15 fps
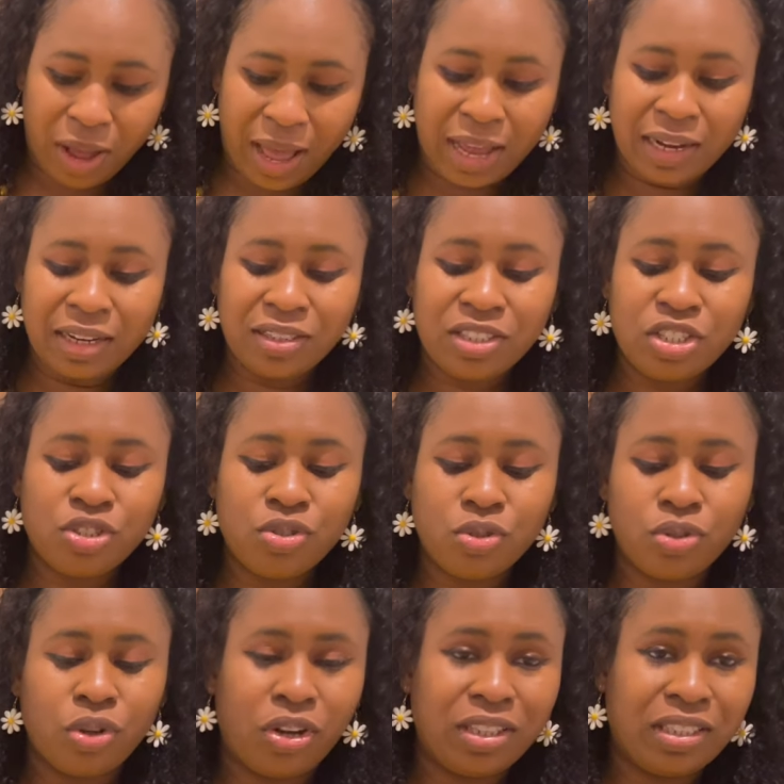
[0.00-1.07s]
And it is
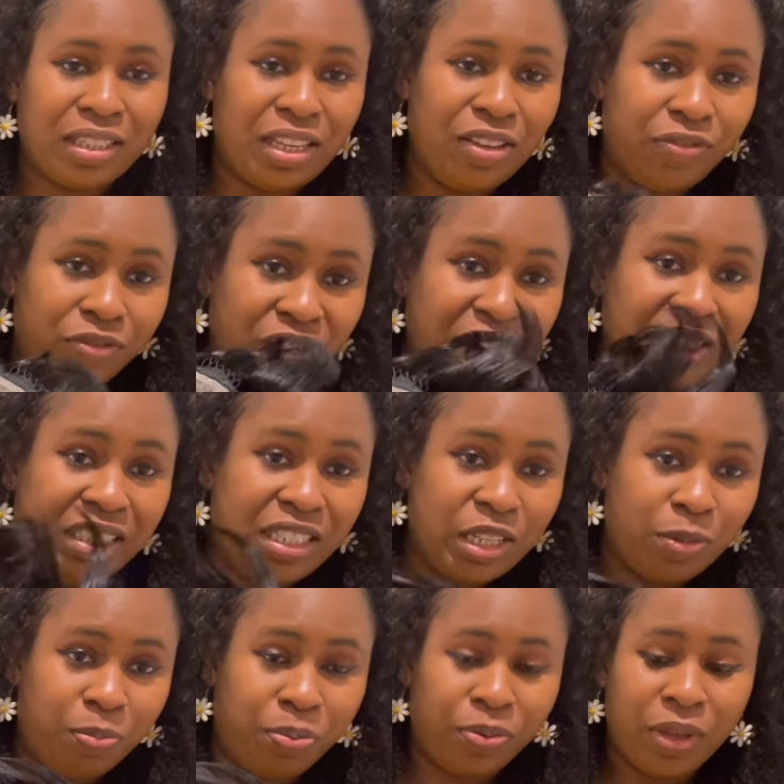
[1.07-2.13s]
not even deep.